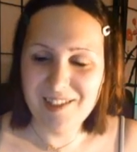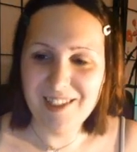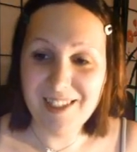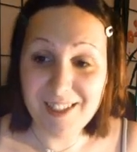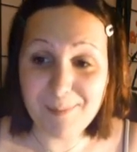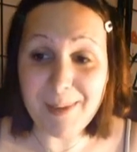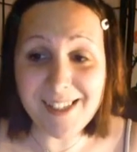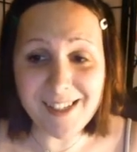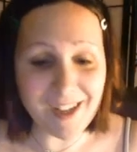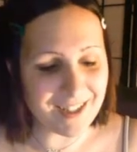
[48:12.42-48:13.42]

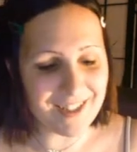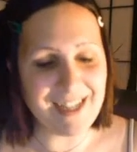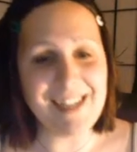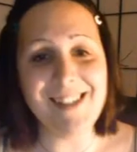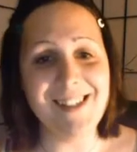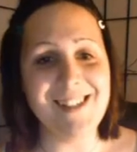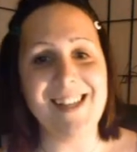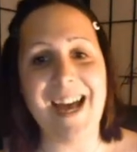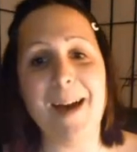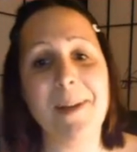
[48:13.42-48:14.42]
Space Duck isn't just
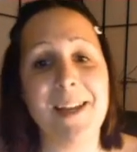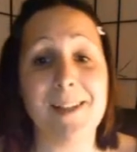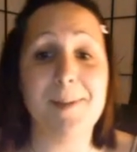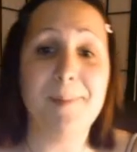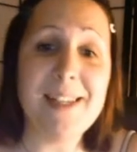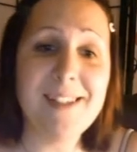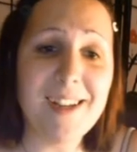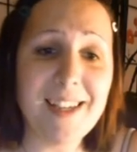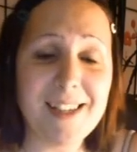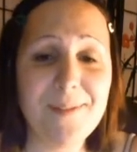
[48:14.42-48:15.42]
happening. Space
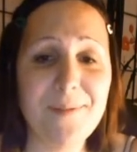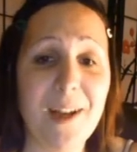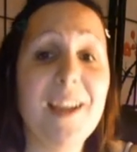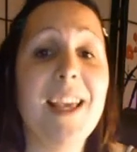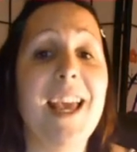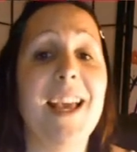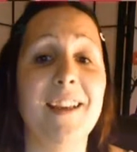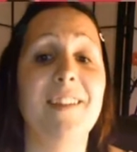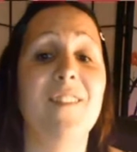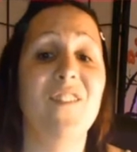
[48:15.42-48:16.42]
Duck is
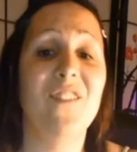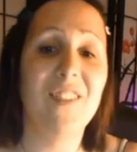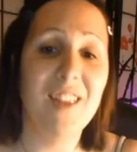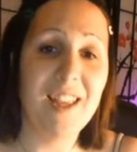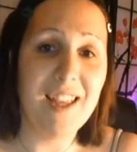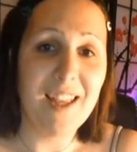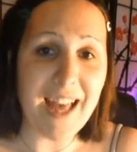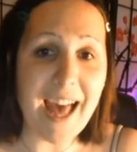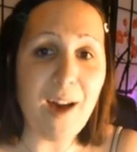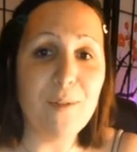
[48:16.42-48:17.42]
fucking
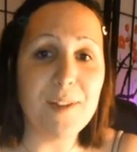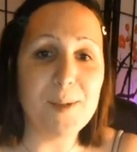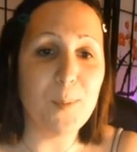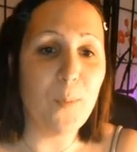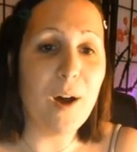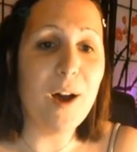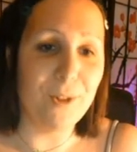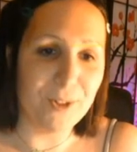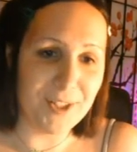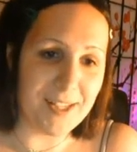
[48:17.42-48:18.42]
out of this
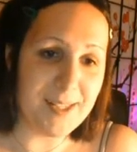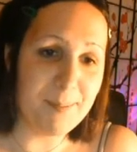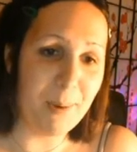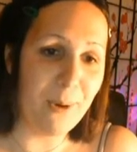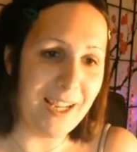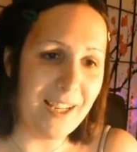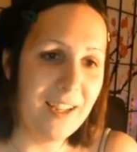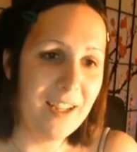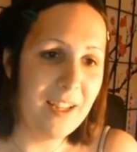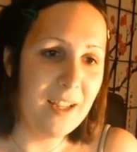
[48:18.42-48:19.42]
world at this point.
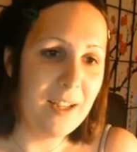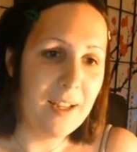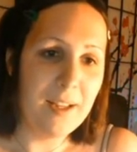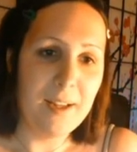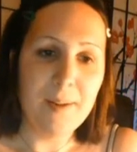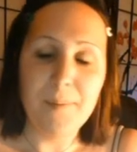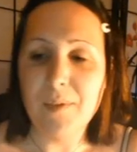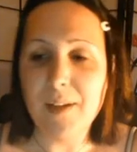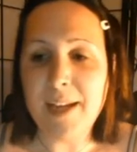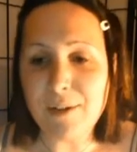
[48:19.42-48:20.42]

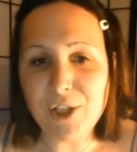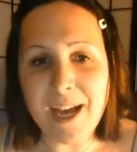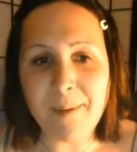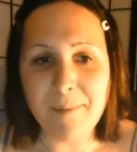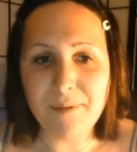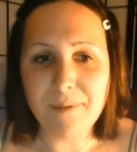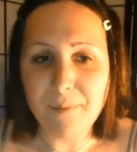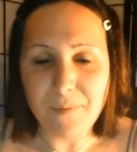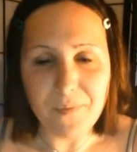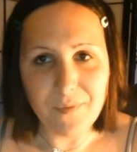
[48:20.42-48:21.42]
Now, Champ,
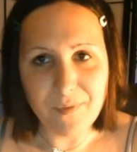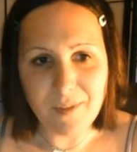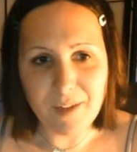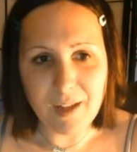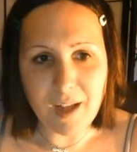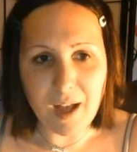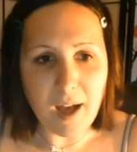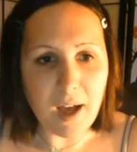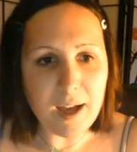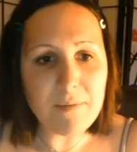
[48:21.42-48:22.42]

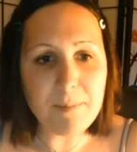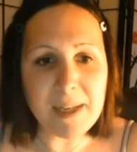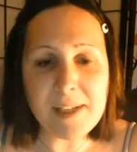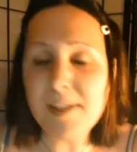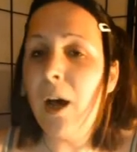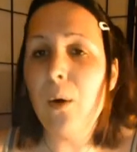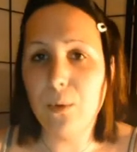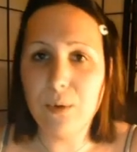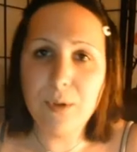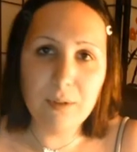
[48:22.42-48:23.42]
I've been
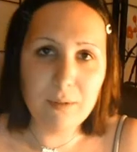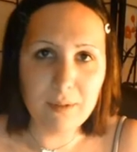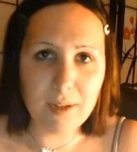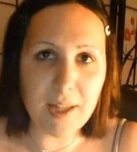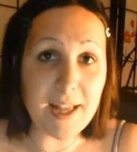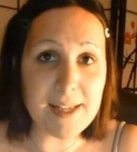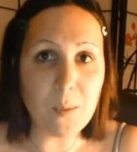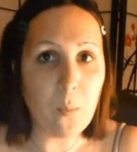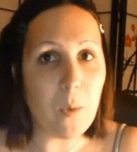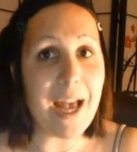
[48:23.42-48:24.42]
told that there's a
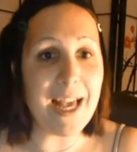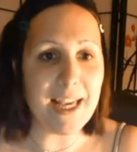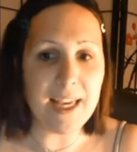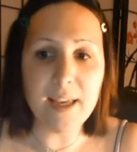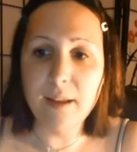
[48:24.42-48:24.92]
way